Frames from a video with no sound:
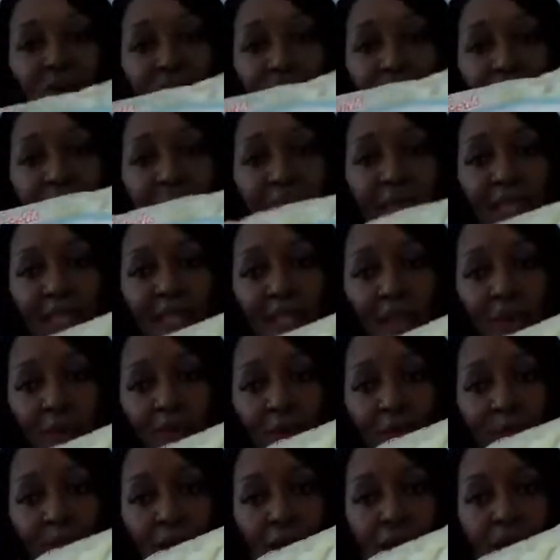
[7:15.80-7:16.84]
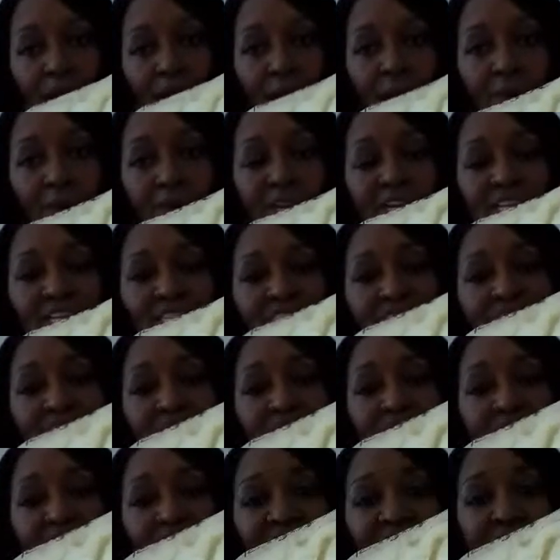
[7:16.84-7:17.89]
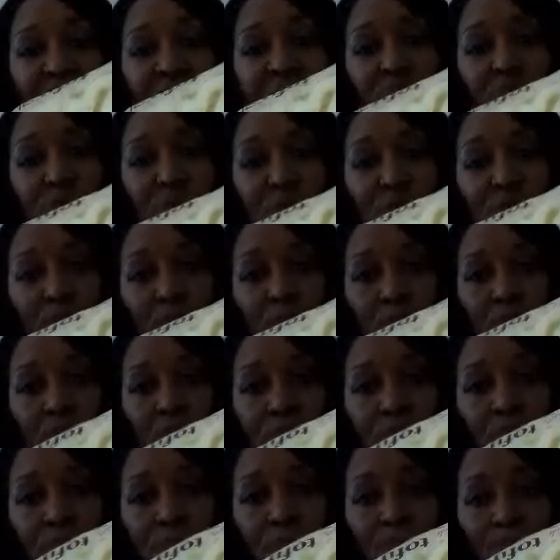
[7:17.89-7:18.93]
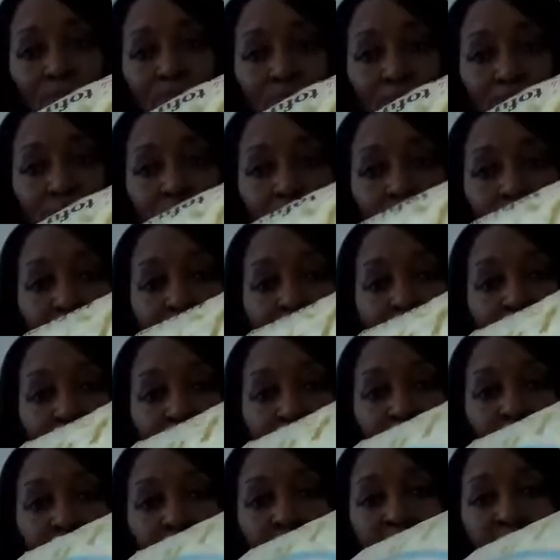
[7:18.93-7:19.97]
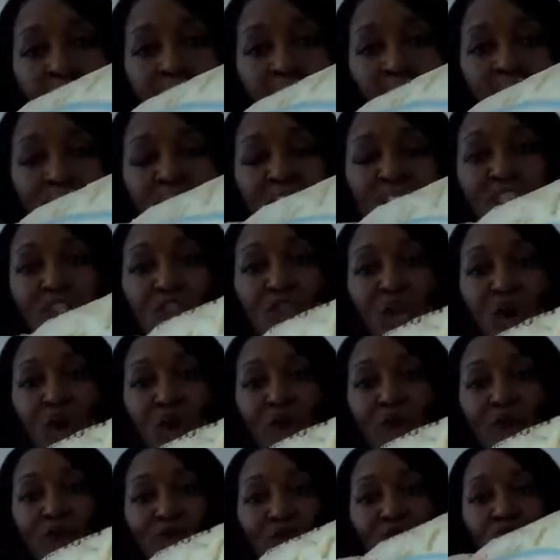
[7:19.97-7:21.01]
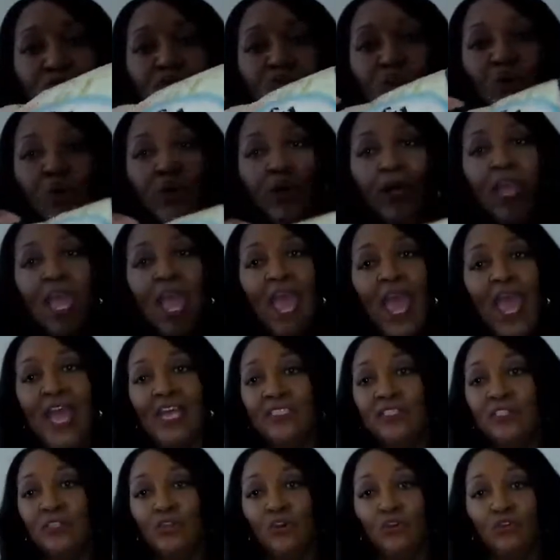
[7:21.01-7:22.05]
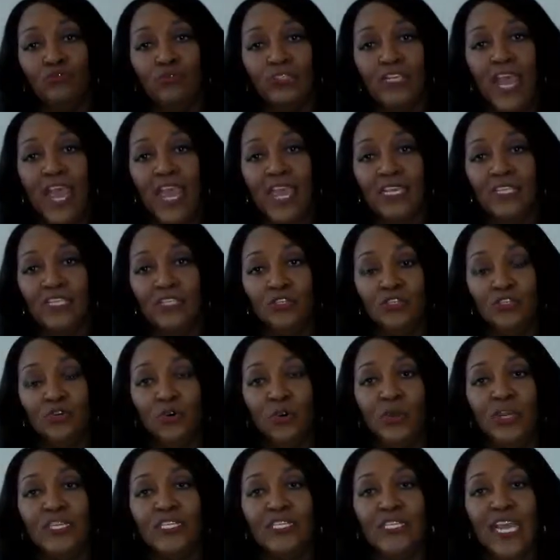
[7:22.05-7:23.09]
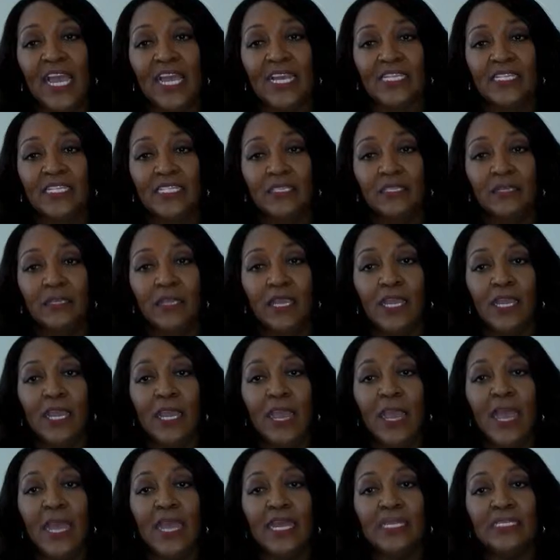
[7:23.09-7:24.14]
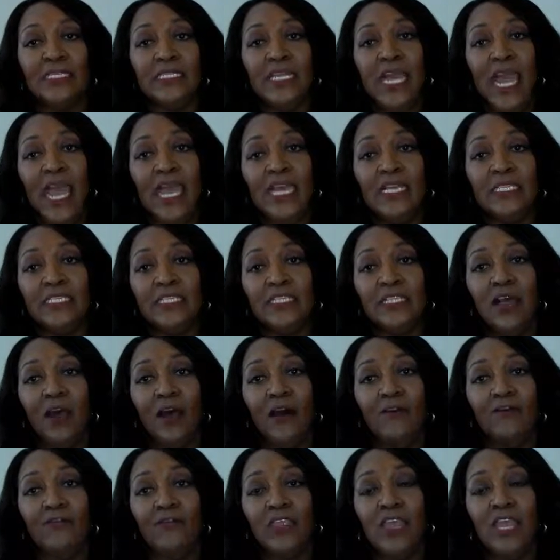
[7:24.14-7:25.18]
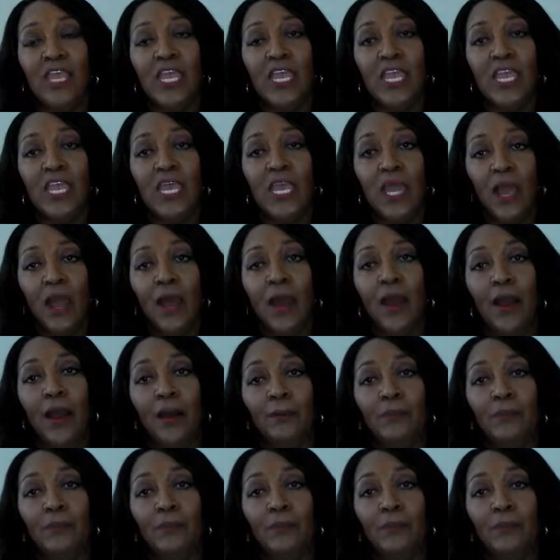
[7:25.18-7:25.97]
through the bag that well. But it's a vegetable, and but it's tofu, so it has no taste to it. It takes the taste of the